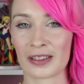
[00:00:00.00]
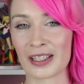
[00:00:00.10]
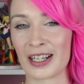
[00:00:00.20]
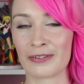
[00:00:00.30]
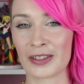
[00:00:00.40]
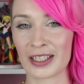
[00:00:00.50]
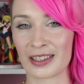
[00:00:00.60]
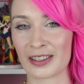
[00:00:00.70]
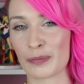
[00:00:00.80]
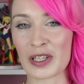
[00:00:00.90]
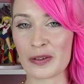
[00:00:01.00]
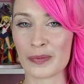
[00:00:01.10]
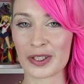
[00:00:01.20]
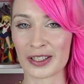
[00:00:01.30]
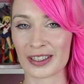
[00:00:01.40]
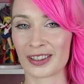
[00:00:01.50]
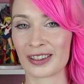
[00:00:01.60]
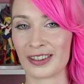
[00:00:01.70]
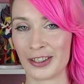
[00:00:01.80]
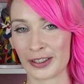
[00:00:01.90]
So yeah, I feel like this meme is a
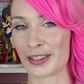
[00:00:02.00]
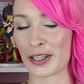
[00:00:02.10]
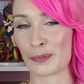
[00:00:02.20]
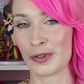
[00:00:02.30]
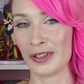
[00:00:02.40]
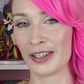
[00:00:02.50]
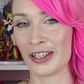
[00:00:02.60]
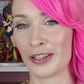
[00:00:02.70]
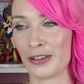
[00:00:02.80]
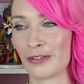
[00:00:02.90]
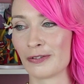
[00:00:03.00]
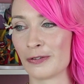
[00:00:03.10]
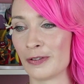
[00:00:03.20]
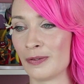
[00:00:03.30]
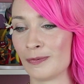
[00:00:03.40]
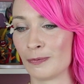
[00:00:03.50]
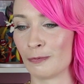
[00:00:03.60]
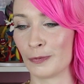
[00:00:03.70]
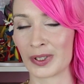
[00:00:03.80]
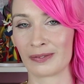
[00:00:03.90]
good example of
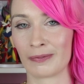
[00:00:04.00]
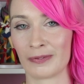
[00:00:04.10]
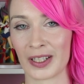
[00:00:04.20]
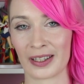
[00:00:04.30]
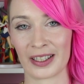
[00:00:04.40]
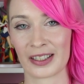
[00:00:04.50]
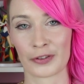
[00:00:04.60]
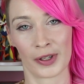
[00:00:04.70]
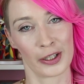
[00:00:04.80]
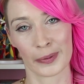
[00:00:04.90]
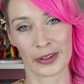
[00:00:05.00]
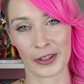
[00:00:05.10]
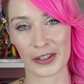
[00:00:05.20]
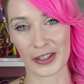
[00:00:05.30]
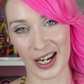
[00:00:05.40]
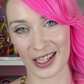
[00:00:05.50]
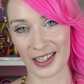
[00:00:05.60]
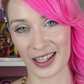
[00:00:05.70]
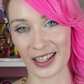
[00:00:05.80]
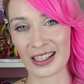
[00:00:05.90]
what I think is wrong with
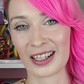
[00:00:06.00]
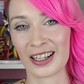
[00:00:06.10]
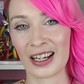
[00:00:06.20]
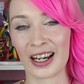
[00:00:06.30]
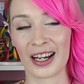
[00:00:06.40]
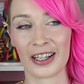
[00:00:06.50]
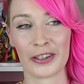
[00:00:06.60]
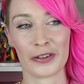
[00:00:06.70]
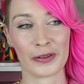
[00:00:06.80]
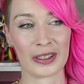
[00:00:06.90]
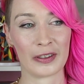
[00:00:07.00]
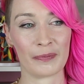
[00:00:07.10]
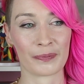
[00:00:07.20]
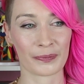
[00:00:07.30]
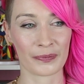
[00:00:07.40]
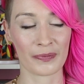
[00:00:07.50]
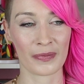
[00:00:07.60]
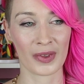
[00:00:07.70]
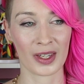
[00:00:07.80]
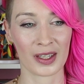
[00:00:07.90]
Christianity. How um,
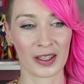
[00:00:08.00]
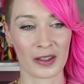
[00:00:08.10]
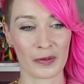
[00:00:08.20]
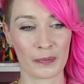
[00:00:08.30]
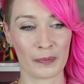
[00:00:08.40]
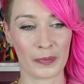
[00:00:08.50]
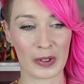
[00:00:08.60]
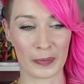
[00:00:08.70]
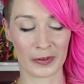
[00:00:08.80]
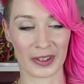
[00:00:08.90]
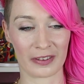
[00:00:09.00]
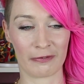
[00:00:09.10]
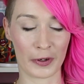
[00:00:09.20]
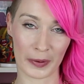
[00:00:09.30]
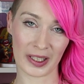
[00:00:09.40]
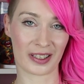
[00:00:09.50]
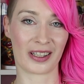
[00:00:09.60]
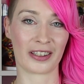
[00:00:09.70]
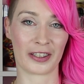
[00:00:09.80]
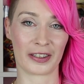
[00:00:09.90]
people can focus
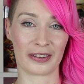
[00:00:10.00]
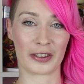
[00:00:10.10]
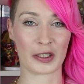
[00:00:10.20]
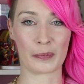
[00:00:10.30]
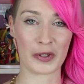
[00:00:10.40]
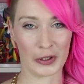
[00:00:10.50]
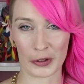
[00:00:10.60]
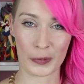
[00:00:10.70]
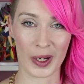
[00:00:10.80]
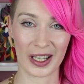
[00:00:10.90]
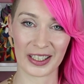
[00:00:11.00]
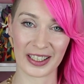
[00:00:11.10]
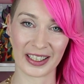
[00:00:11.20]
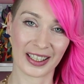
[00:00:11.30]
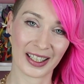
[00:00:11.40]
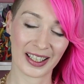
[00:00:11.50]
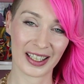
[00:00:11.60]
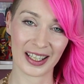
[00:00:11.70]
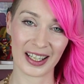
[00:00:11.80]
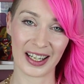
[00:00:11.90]
on their, their spirituality
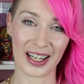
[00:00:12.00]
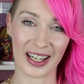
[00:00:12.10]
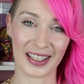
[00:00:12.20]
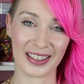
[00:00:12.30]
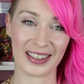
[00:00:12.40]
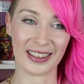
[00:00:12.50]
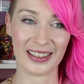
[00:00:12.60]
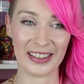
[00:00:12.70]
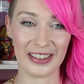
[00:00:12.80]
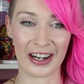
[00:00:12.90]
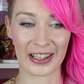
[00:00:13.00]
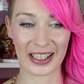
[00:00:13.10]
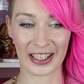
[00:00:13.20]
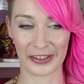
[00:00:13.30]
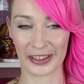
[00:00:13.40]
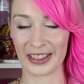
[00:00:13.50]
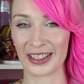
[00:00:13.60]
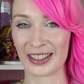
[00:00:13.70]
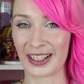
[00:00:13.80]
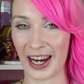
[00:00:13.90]
and not
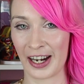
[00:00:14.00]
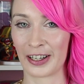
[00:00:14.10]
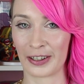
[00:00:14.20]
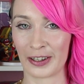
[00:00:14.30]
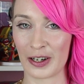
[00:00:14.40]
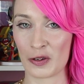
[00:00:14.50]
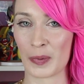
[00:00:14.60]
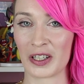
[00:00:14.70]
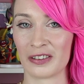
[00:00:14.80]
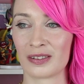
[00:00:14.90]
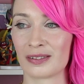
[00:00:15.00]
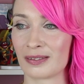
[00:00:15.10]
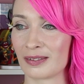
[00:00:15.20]
actually care about